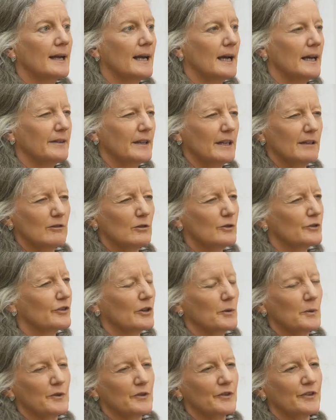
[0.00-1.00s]
and they're
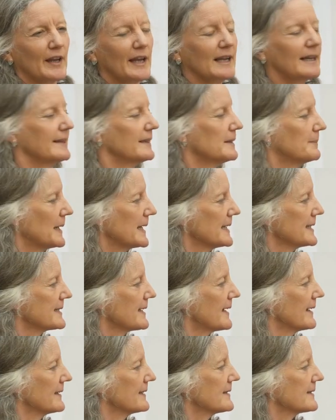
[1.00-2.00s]
also on sale in the main
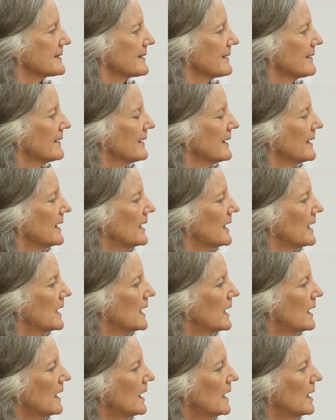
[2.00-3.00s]
tent.
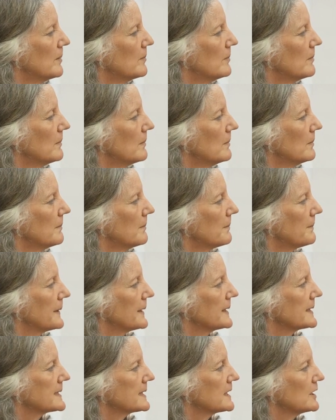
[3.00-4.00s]

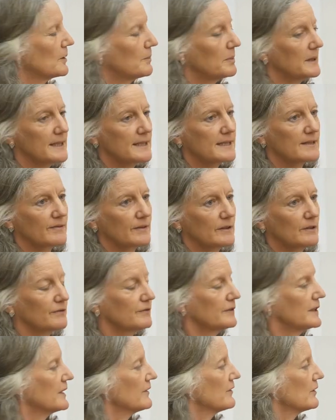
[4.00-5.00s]
But, you know, please feel
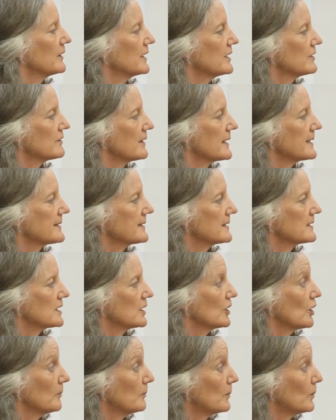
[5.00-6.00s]
free if you're interested to
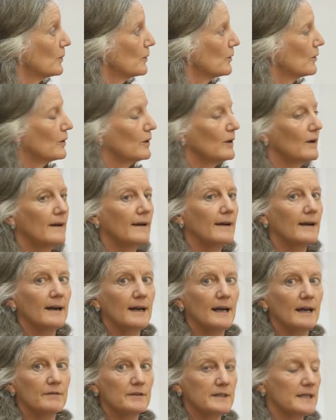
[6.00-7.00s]
know more.
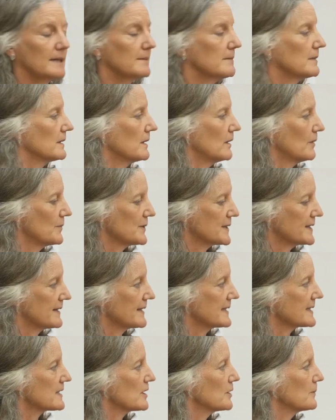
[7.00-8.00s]
I haven't had, obviously,
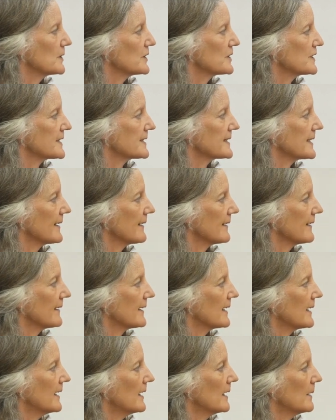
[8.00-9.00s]
there's so much to say.
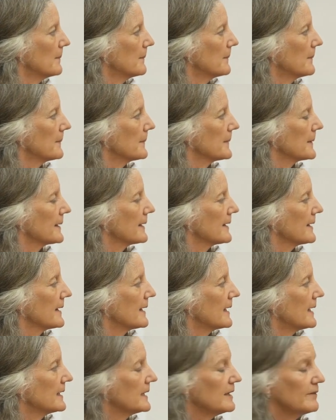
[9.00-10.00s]

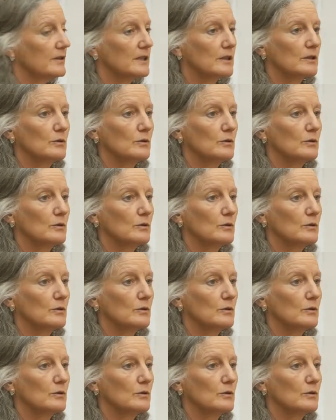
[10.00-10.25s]
And even a